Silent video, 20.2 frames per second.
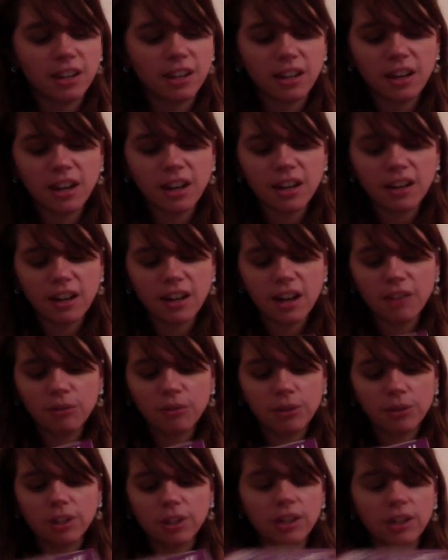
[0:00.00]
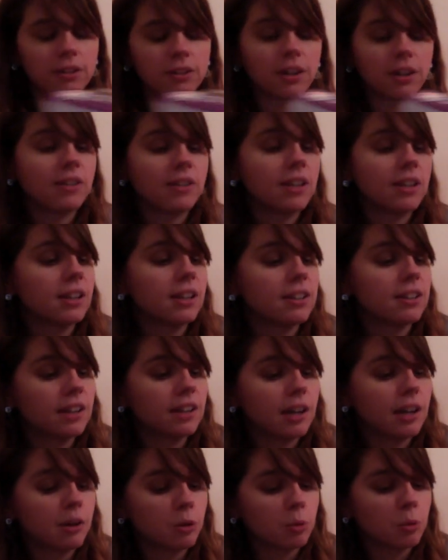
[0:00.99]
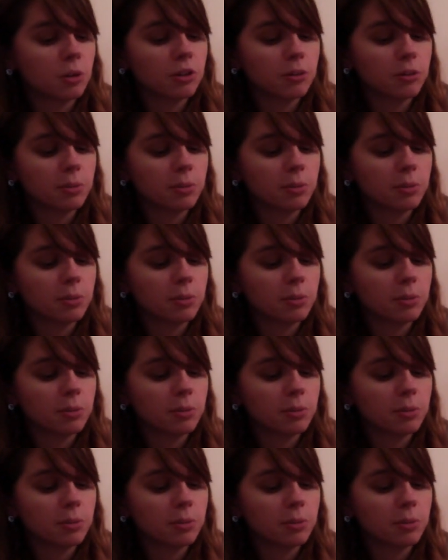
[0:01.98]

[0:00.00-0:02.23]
and I really don't have any idea how it works.